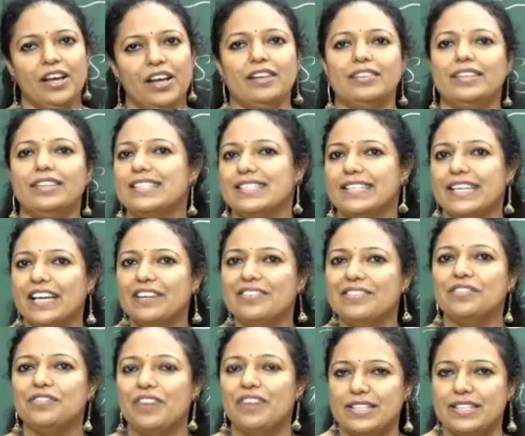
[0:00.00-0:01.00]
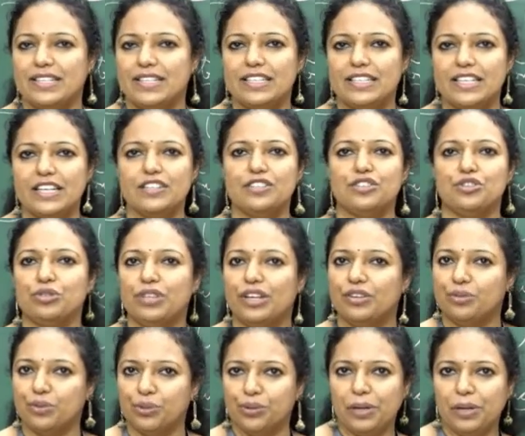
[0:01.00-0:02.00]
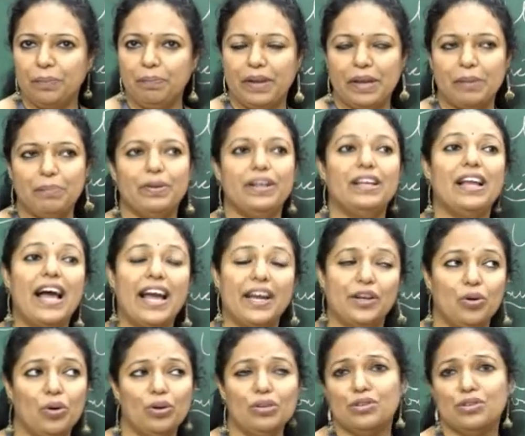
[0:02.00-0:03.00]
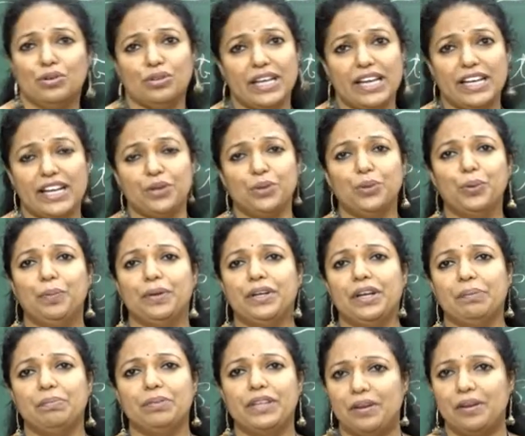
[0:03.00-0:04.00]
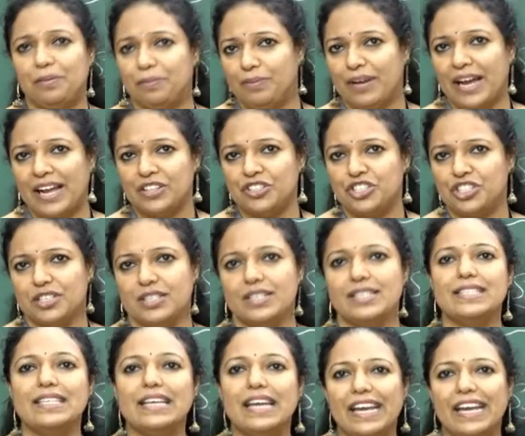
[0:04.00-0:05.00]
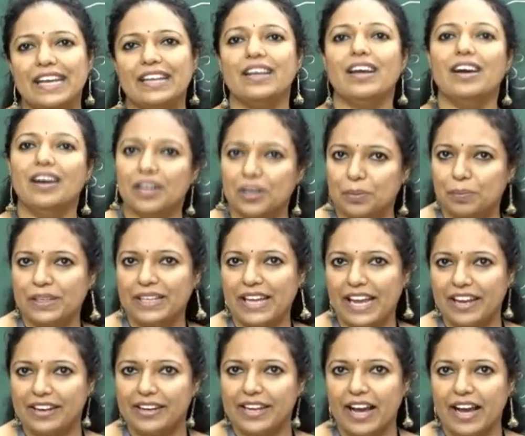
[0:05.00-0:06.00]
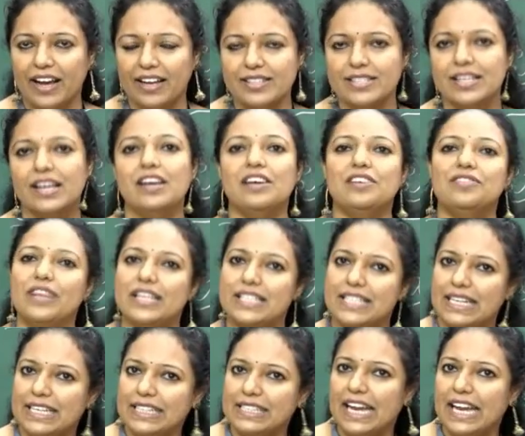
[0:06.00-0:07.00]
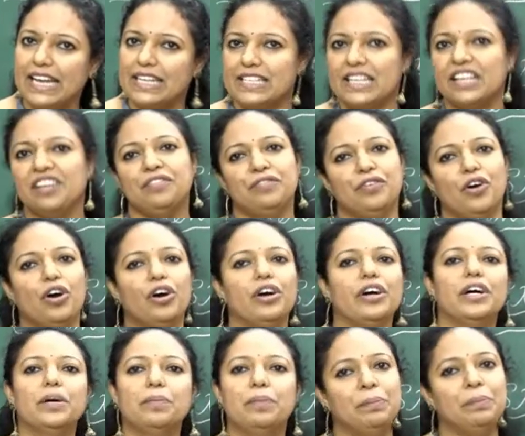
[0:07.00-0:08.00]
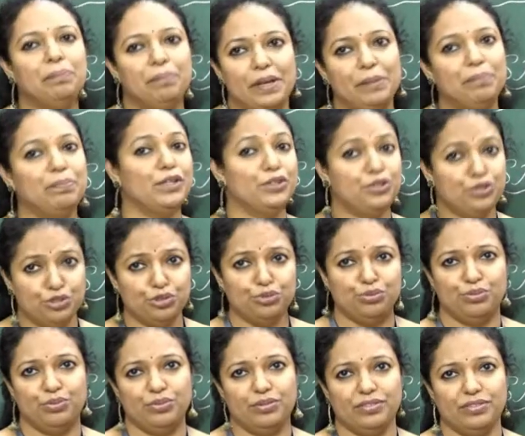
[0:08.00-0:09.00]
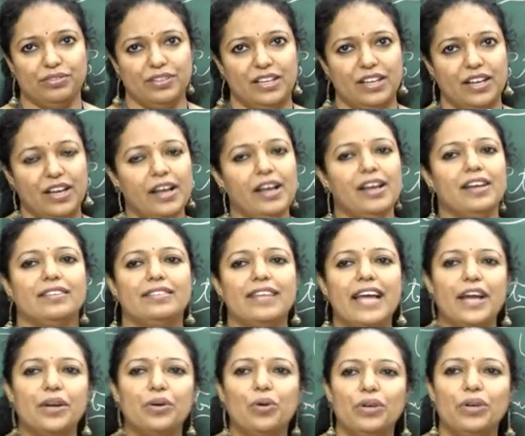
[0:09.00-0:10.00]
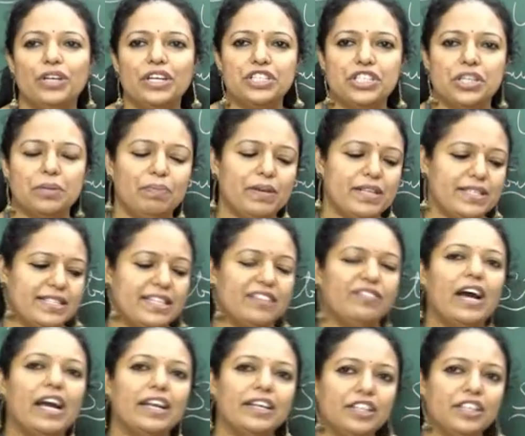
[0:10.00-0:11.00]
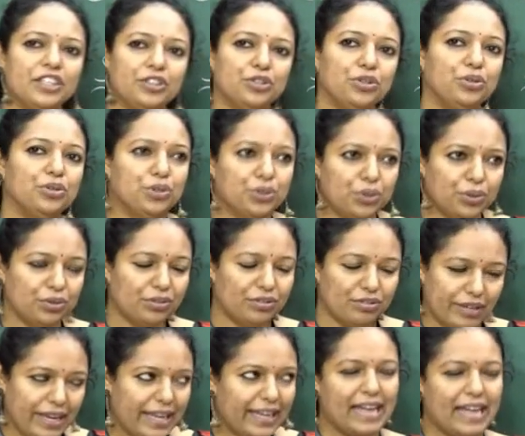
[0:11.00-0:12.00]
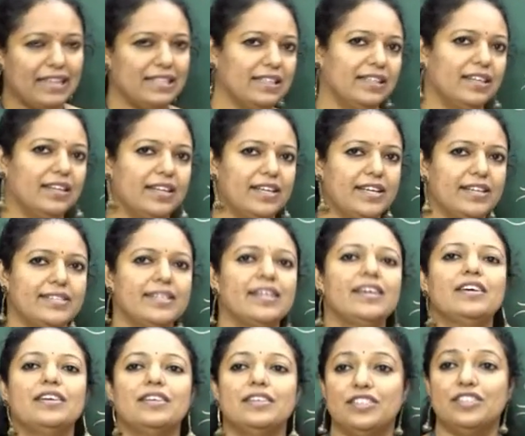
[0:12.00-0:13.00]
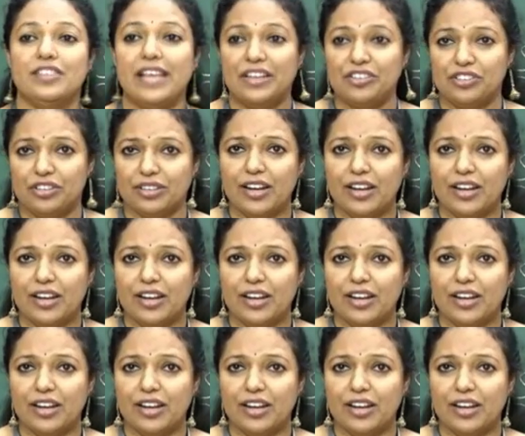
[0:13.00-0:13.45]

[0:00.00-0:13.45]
This gives facilities to the rural people, and also they can open up their branches in urban areas, facilitating for urban people too. Their ownership is divided into three categories: central